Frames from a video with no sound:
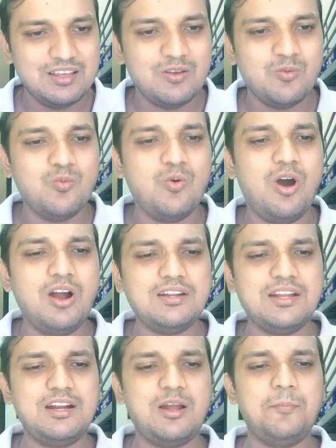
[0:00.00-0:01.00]
What
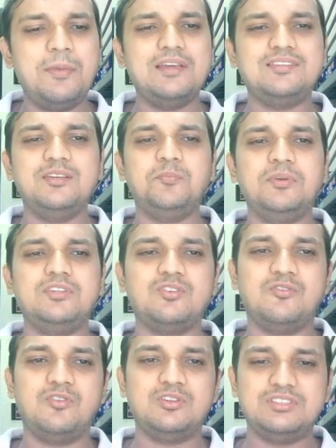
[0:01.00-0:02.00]
an amazing piece of
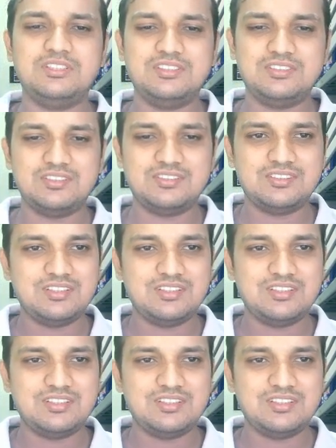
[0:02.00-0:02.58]
logic this is.